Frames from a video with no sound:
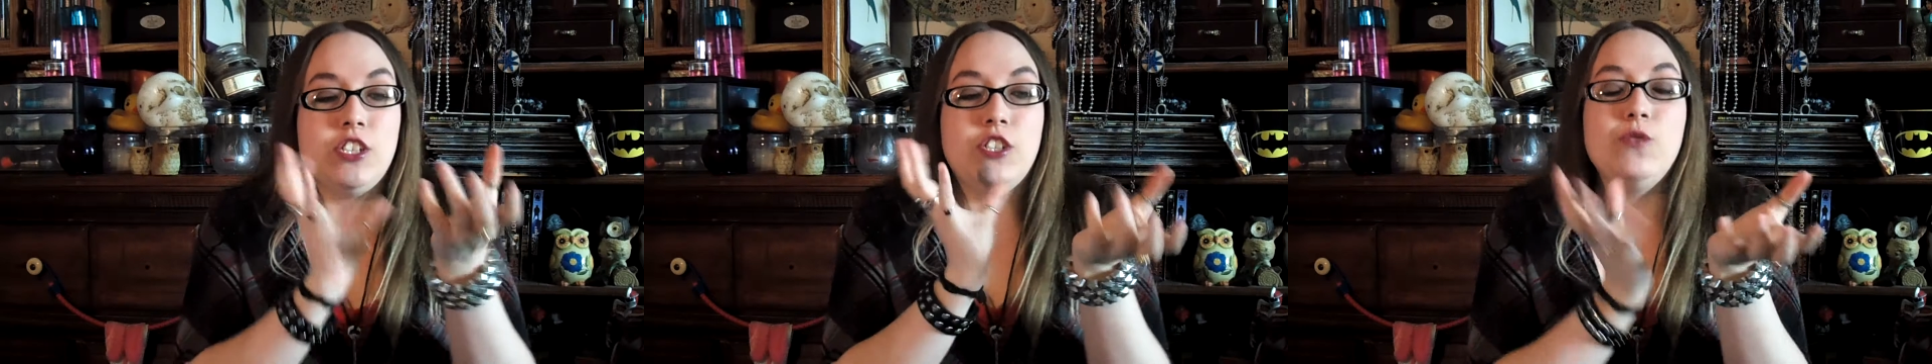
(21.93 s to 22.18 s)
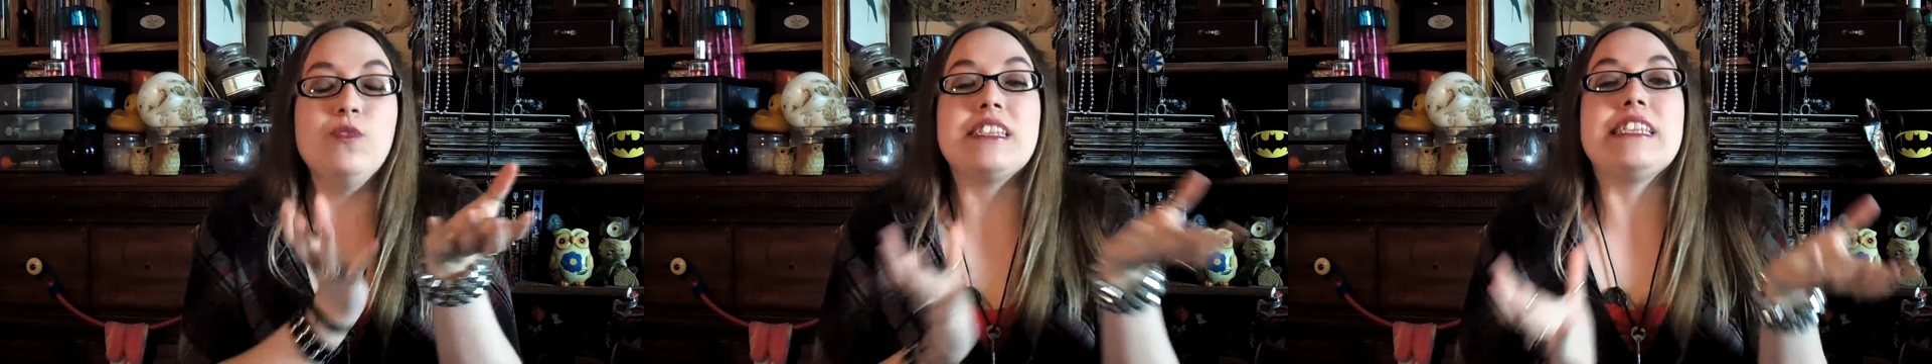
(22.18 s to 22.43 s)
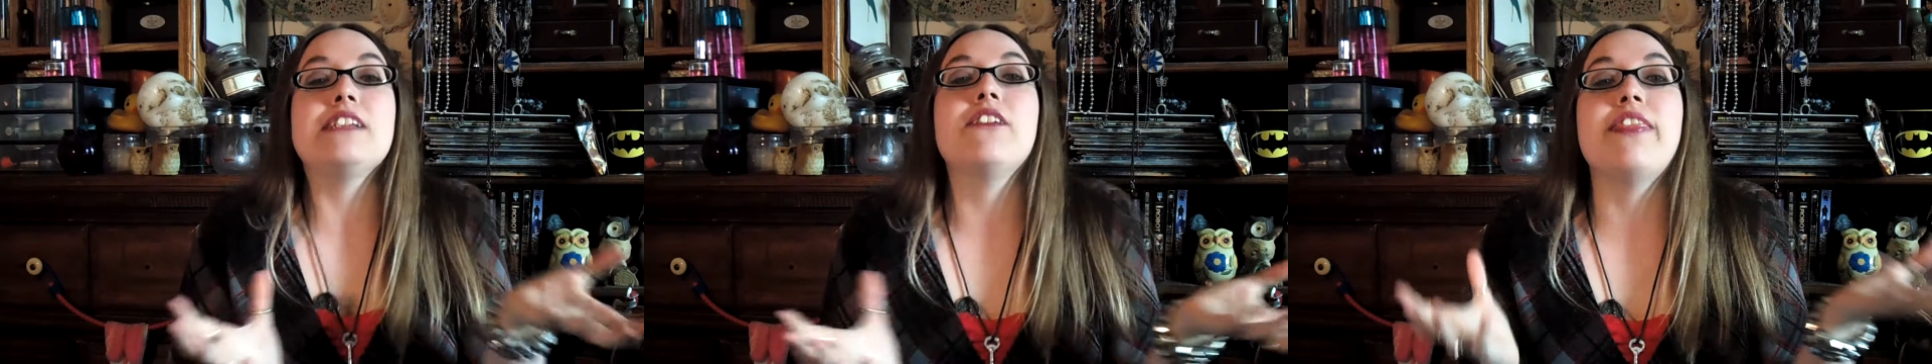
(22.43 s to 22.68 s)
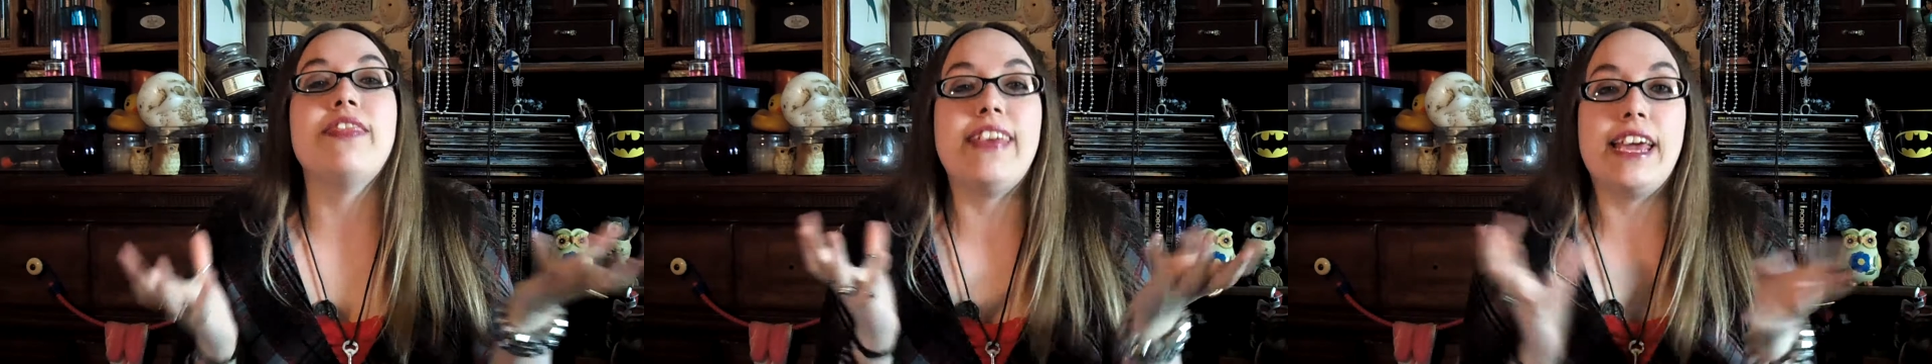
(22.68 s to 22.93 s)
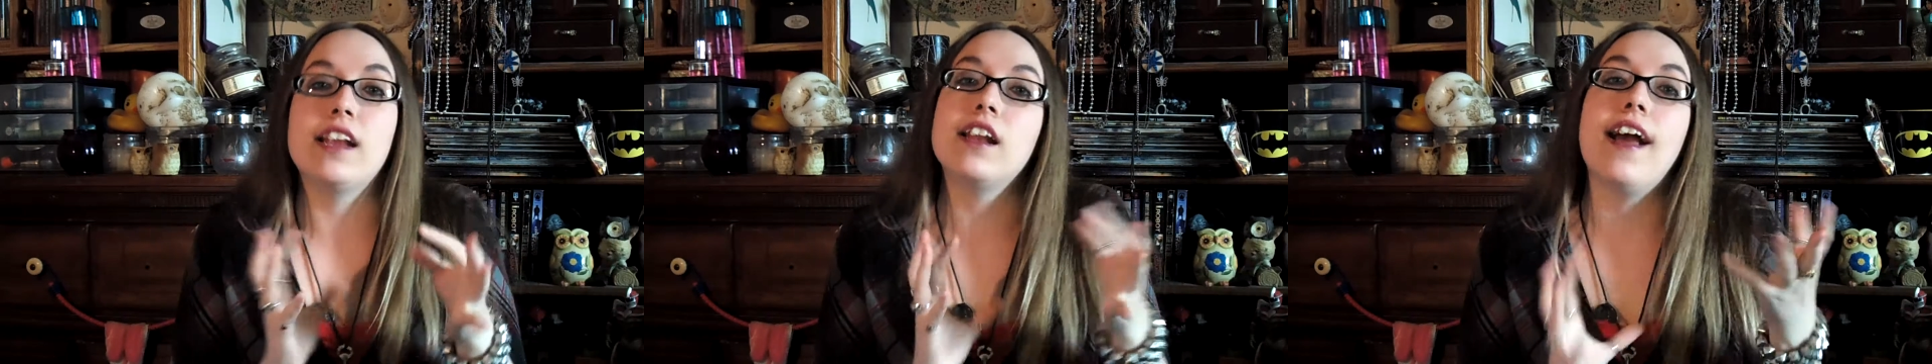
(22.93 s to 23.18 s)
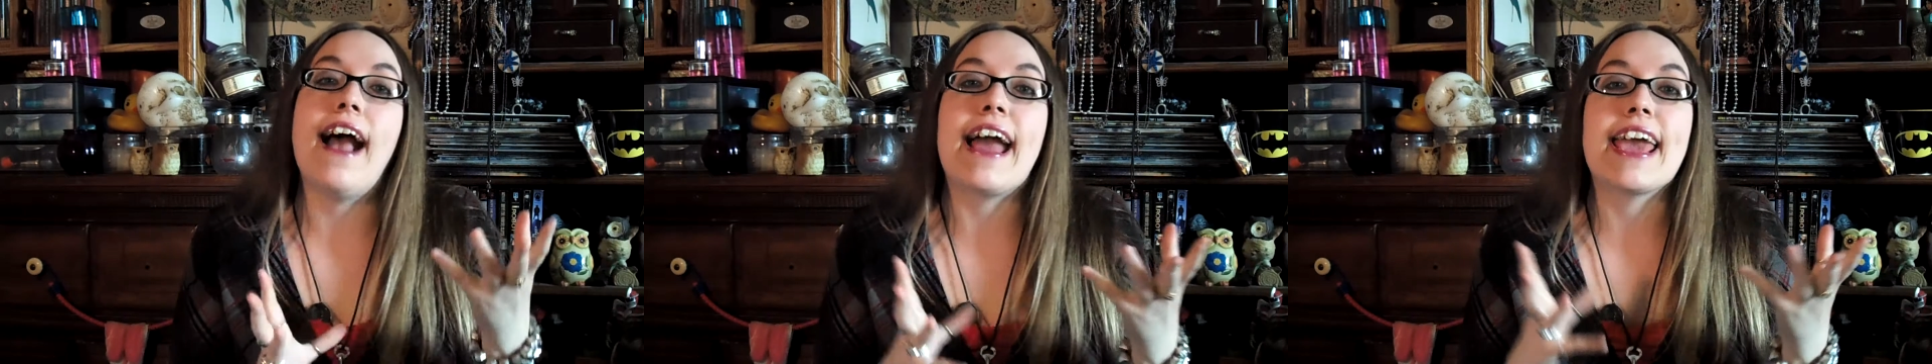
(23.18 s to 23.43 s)
cute little
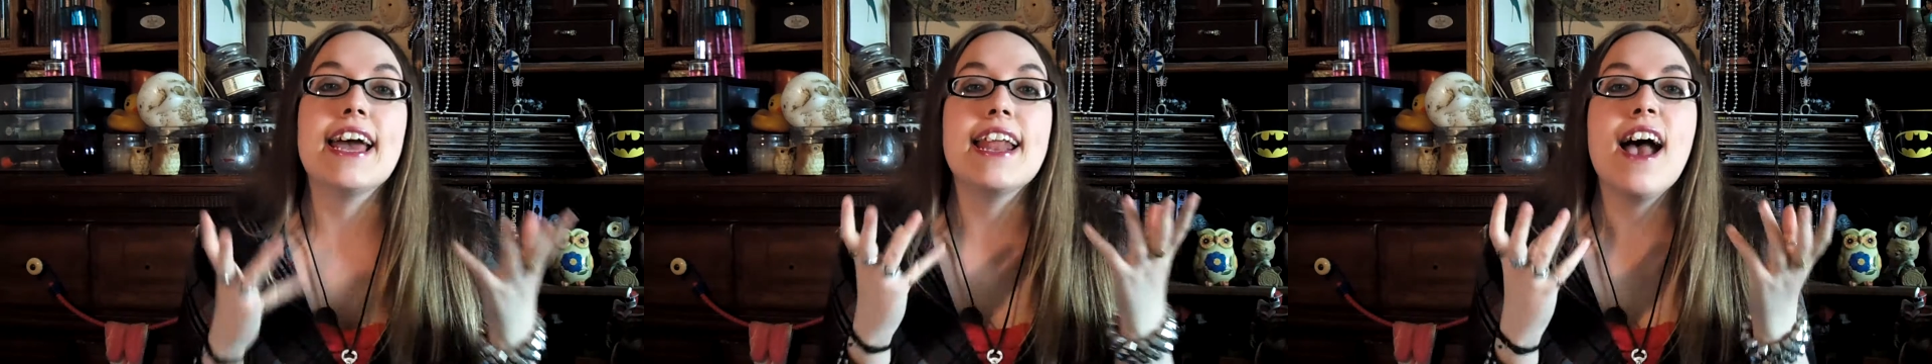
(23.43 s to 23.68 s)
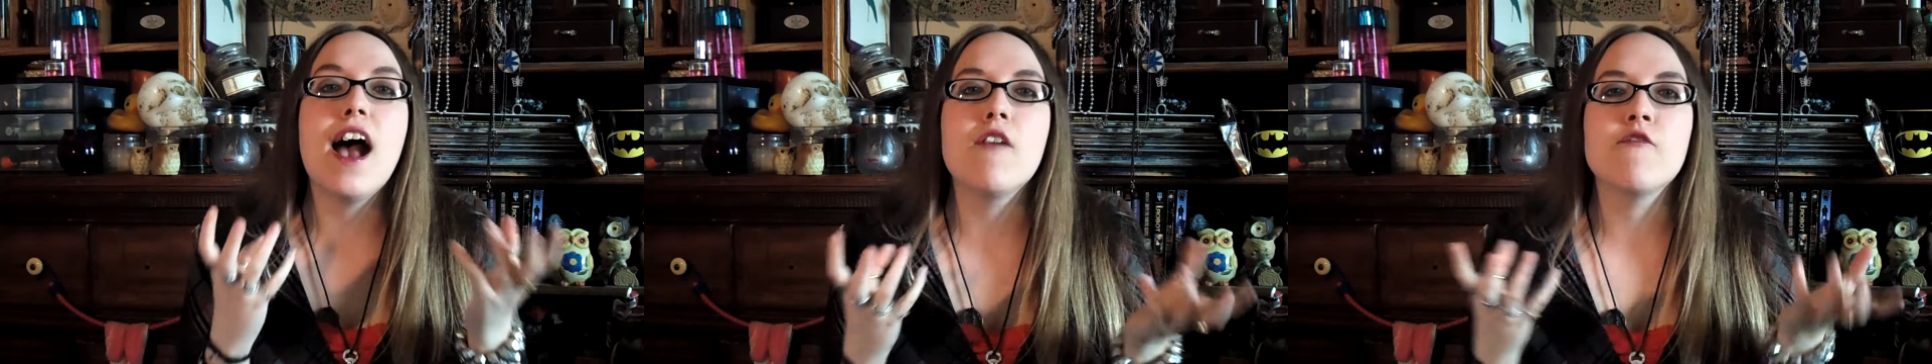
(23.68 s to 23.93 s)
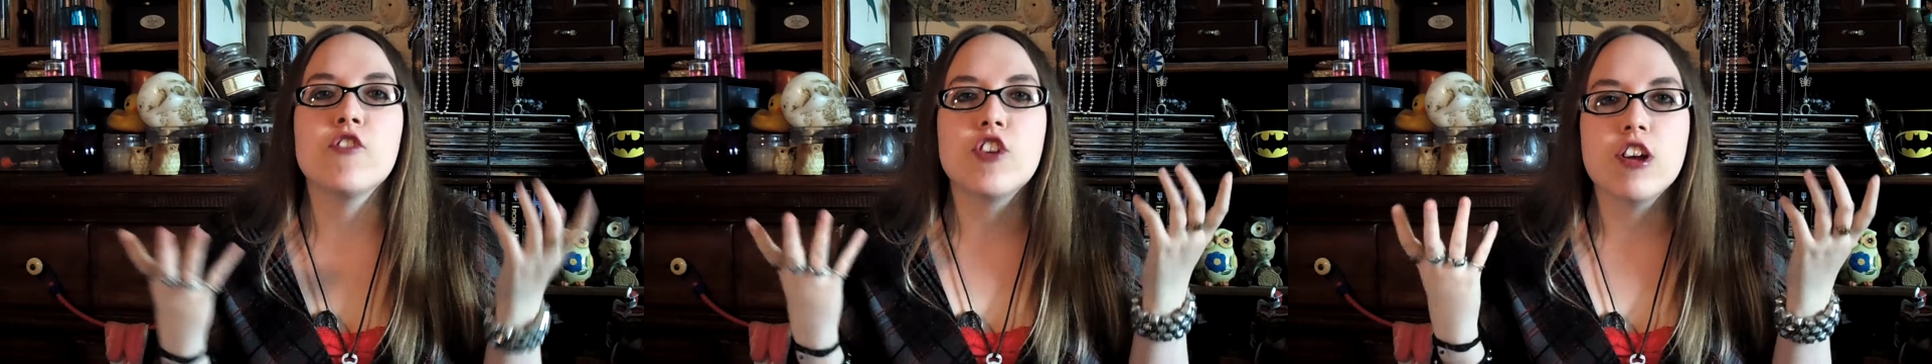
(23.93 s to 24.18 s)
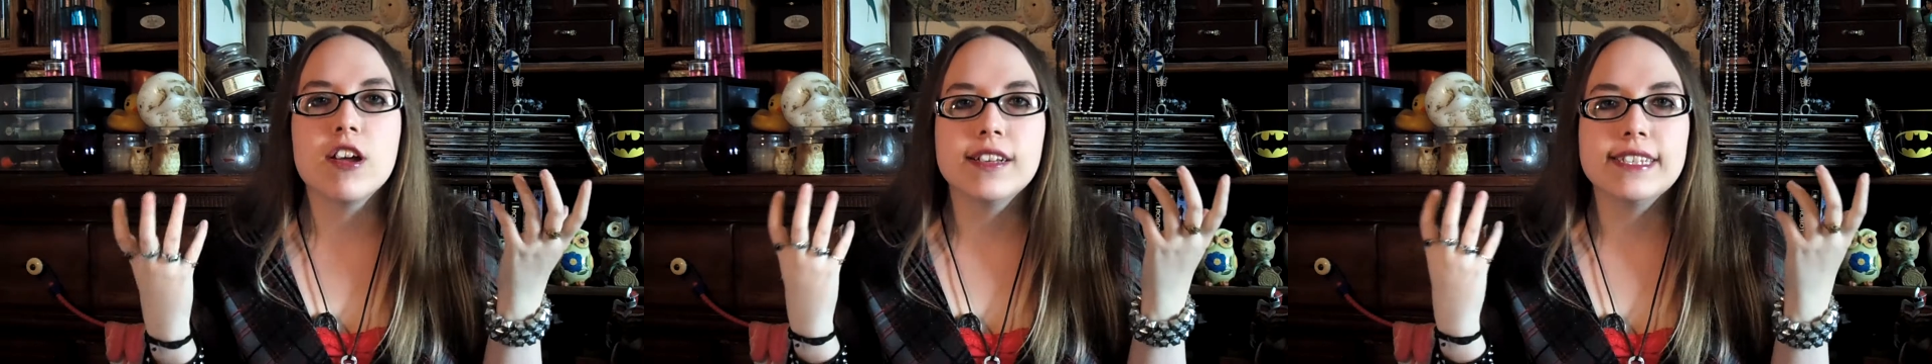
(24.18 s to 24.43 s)
thing I had ever